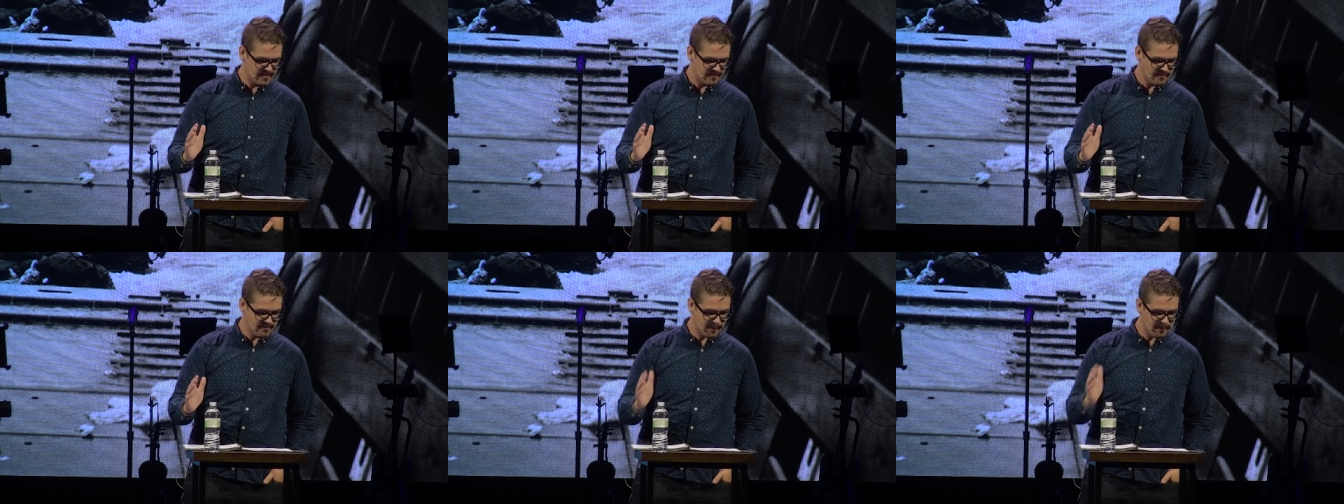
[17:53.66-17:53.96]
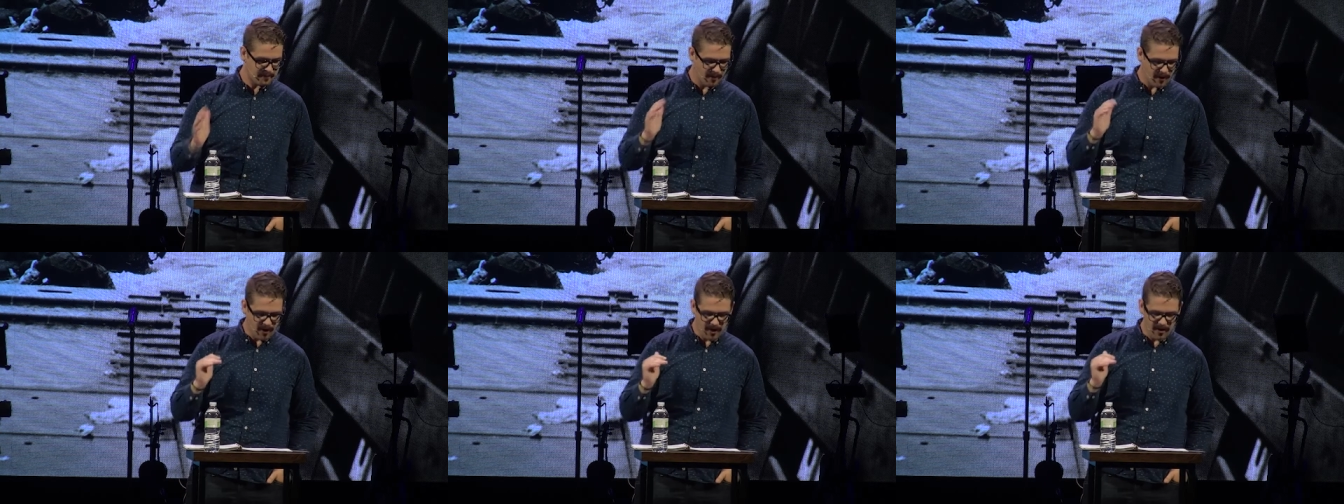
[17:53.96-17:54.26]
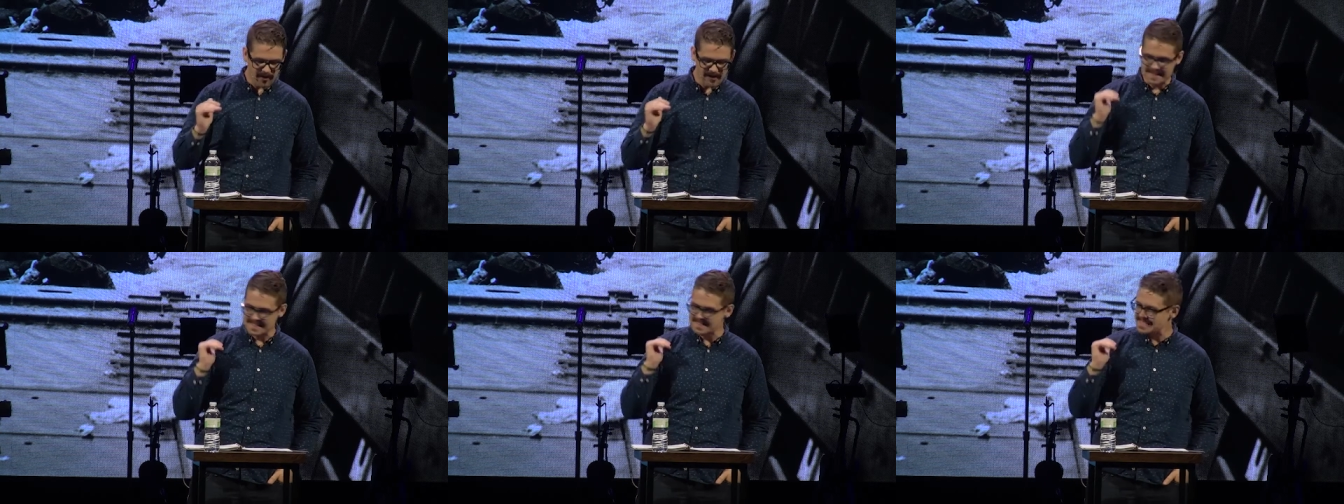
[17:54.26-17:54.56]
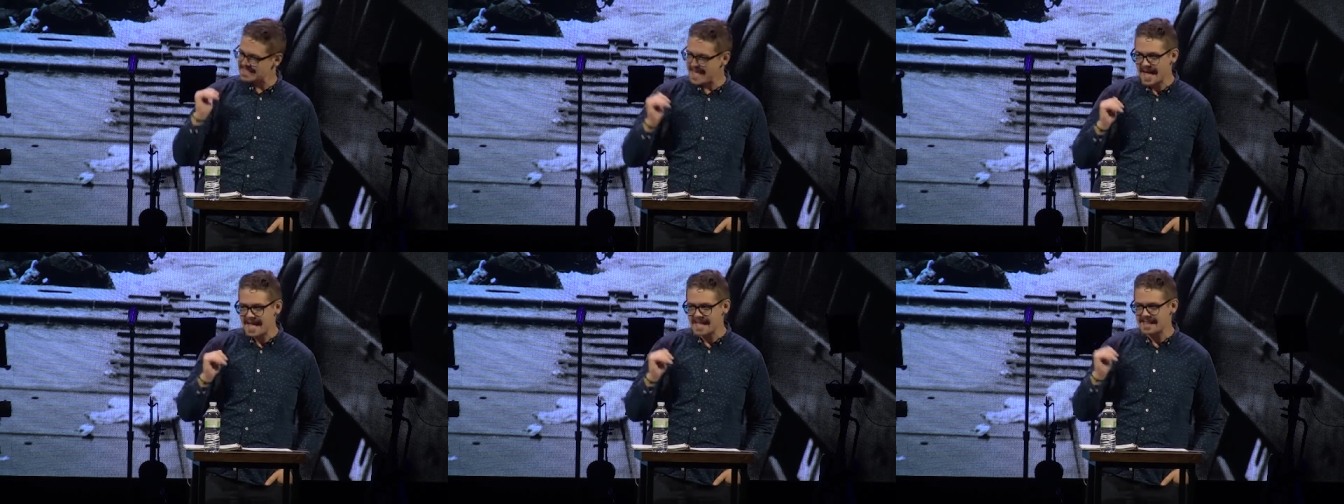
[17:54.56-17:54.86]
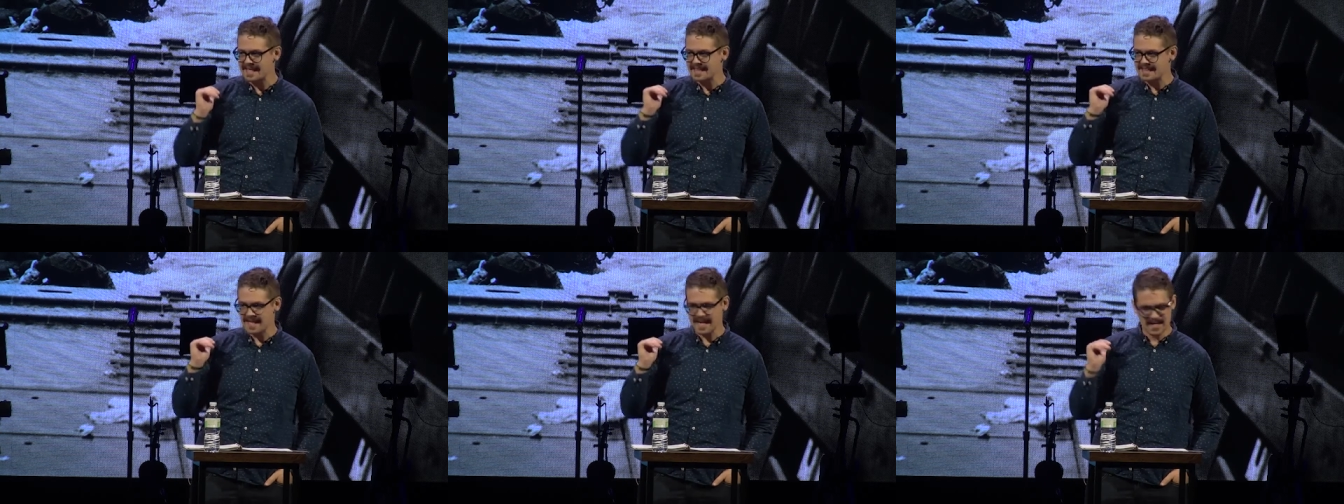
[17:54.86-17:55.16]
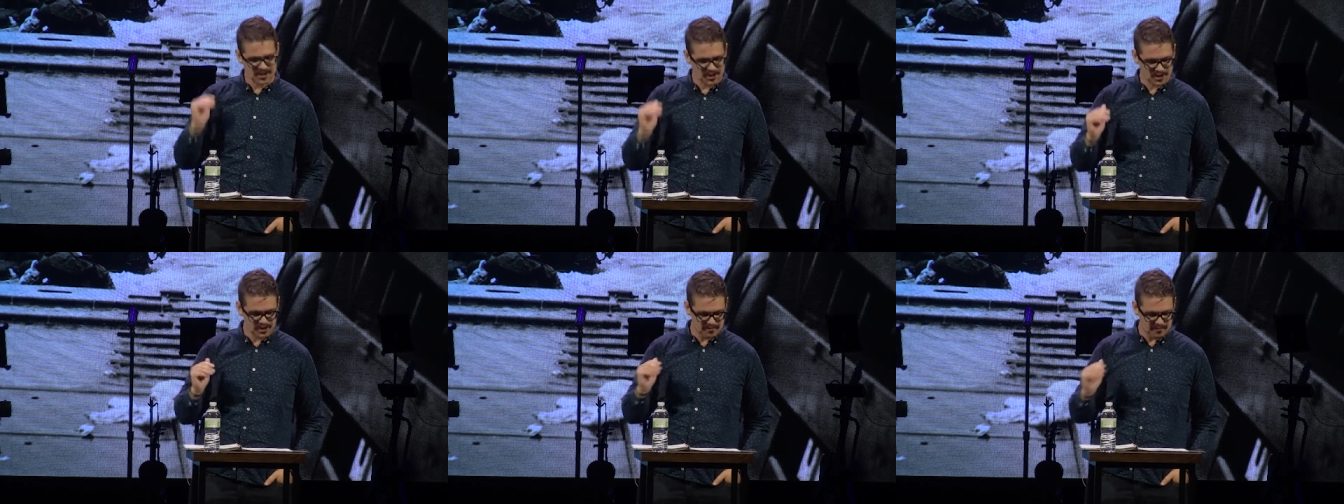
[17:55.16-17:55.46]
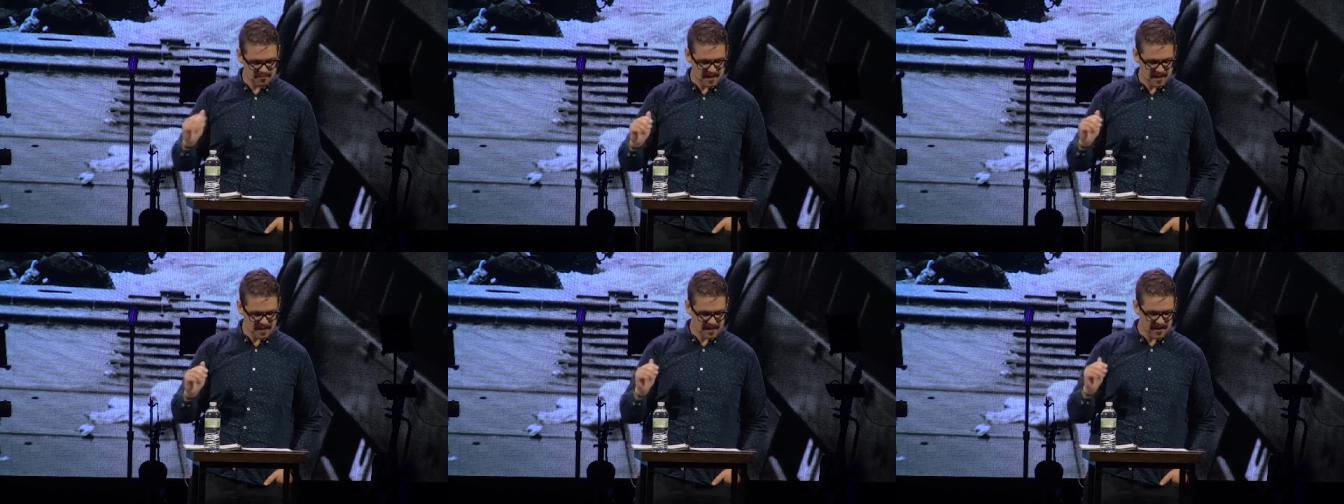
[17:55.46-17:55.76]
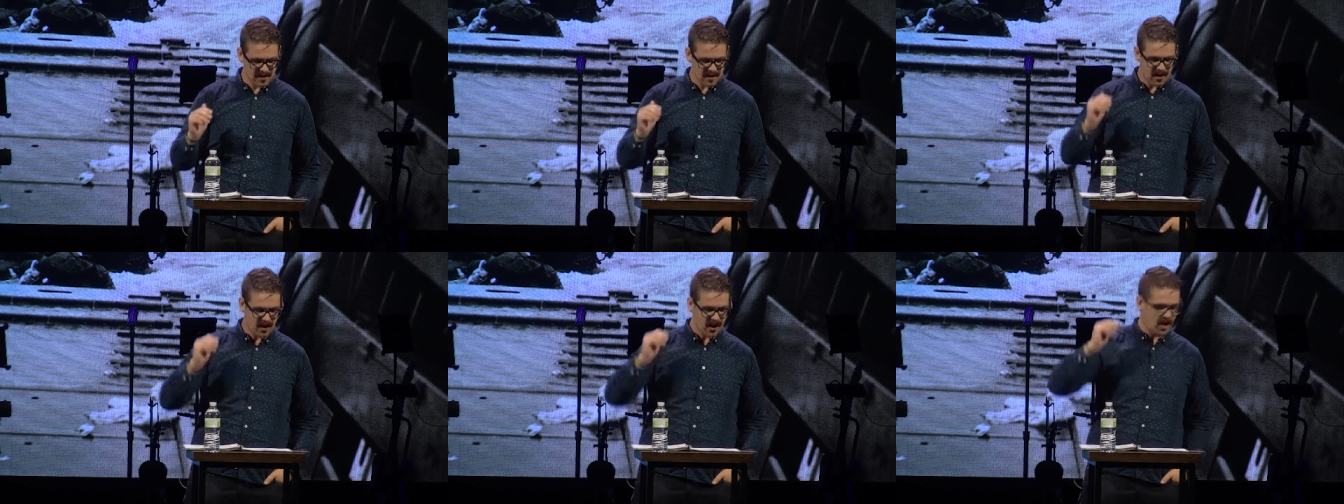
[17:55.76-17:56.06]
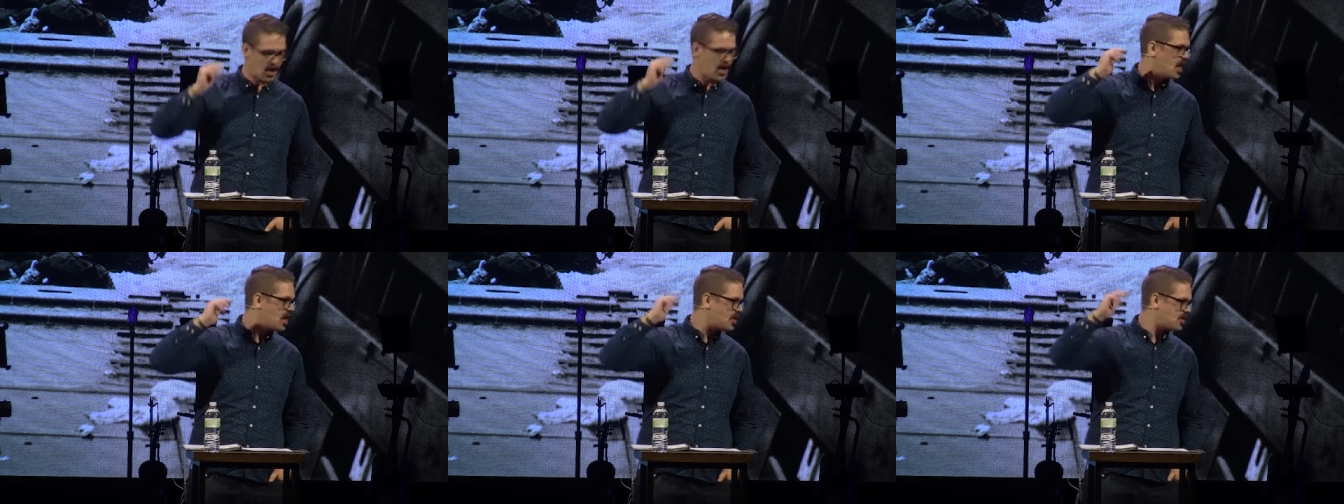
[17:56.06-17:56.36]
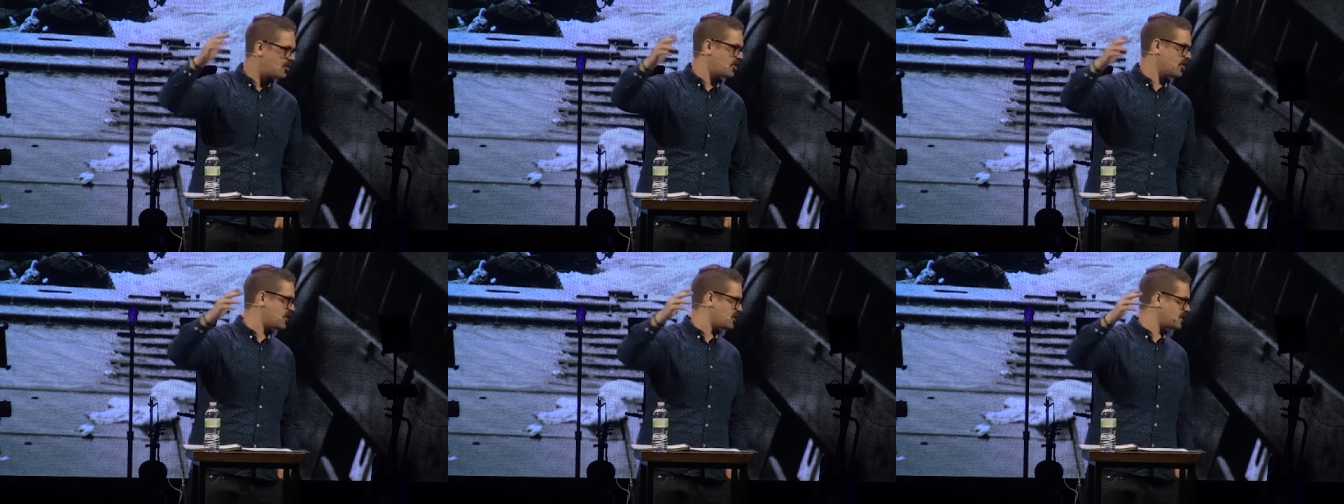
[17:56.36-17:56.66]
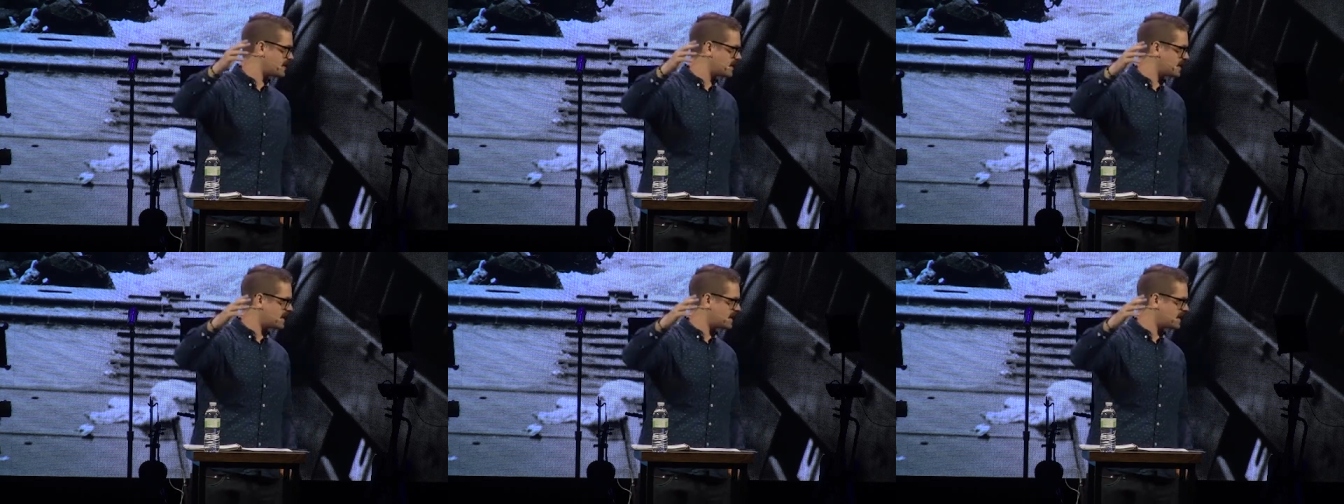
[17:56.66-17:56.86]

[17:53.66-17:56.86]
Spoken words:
But Paul is saying that they should be honored.